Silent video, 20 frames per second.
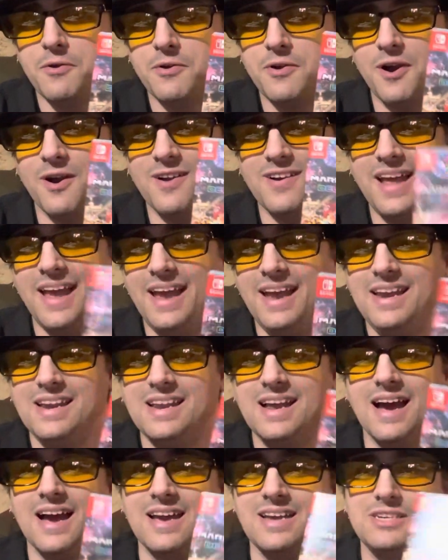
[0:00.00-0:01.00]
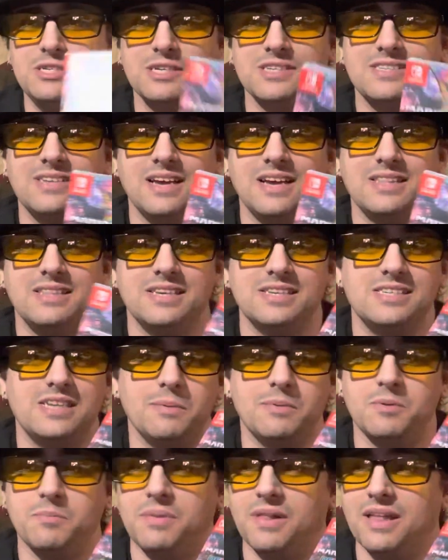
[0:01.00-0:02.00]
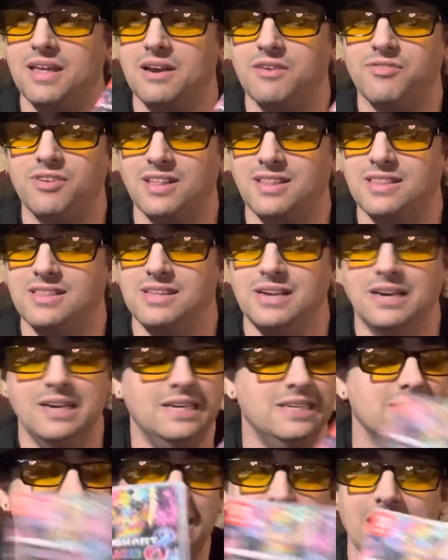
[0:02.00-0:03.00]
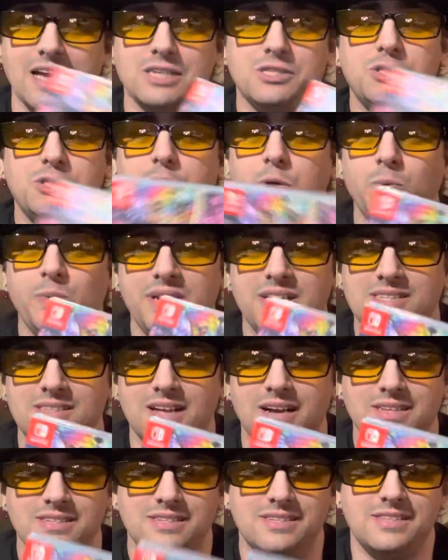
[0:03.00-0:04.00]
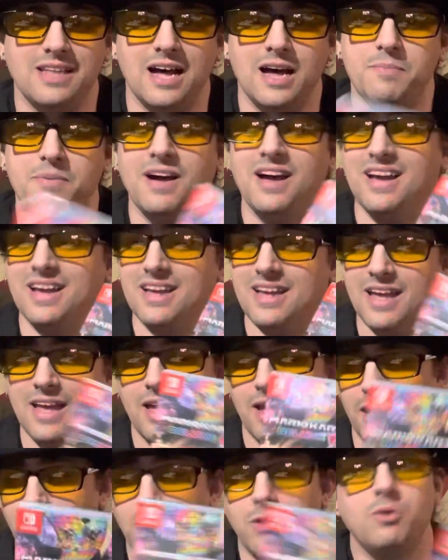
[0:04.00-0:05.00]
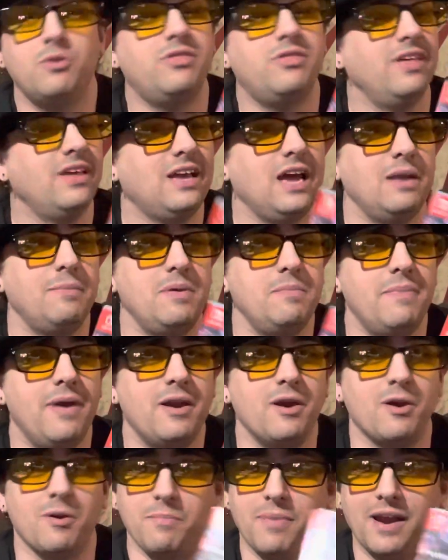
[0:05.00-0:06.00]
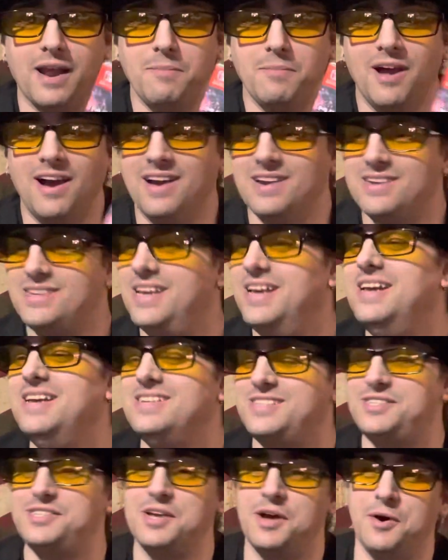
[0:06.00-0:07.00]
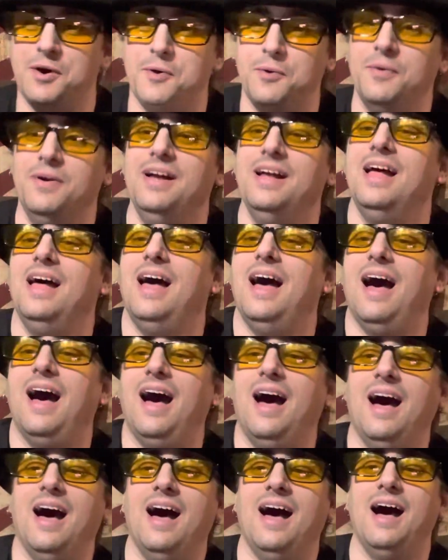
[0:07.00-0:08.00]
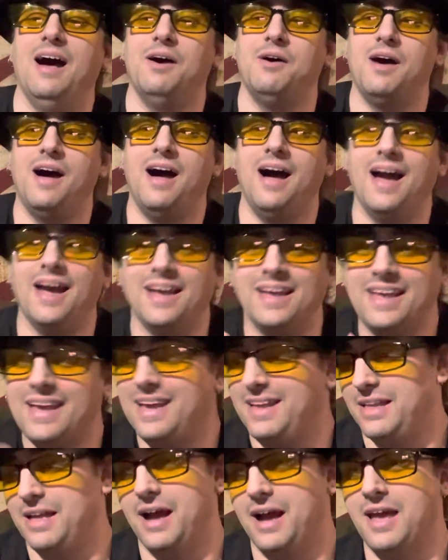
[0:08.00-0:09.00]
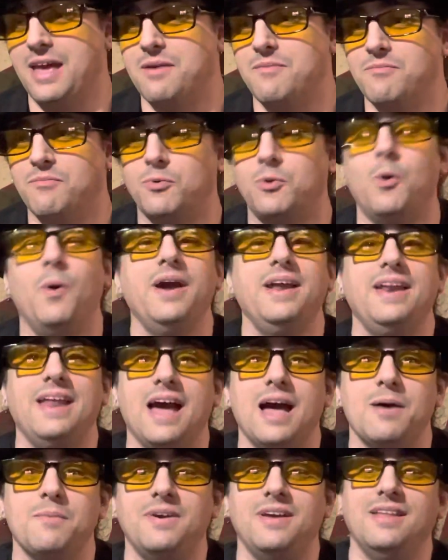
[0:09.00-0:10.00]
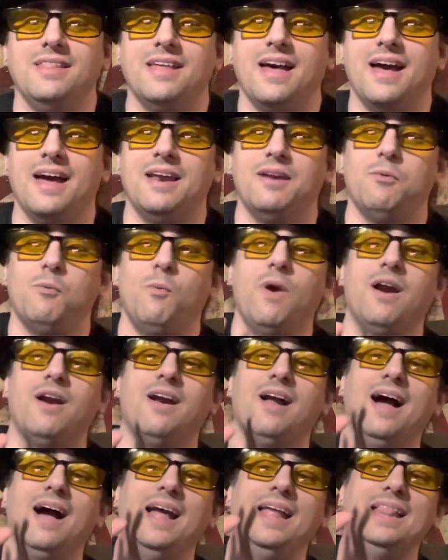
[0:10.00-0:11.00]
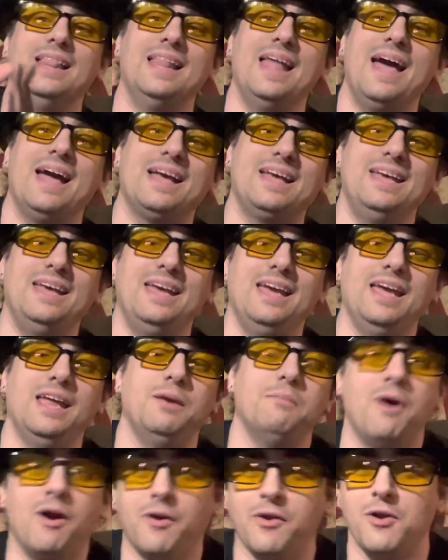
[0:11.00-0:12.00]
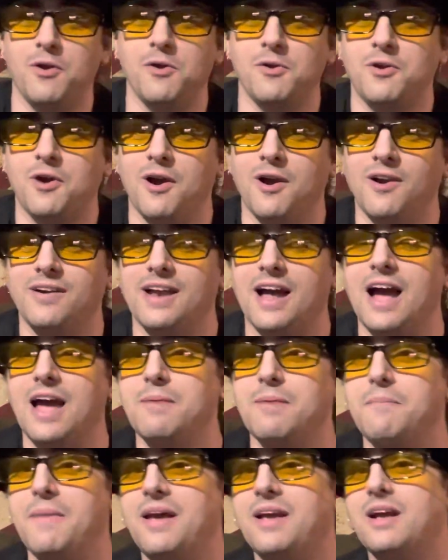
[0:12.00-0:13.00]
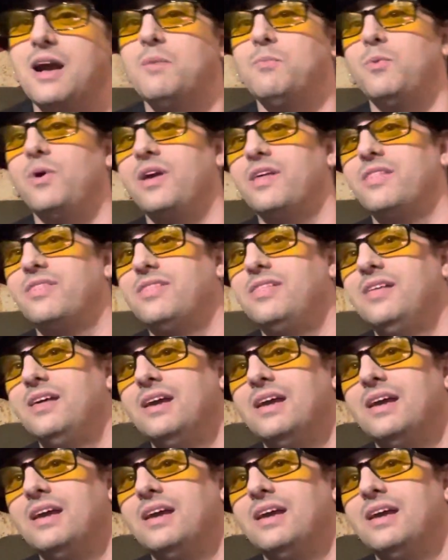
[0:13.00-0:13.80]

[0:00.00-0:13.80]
Kart 8. I just got this and I've been playing it for like the last 2 weeks nonstop. And you'd think I'd be better, but I'm not. So, I am quite happy that where I lack in Mario Kart, I make up with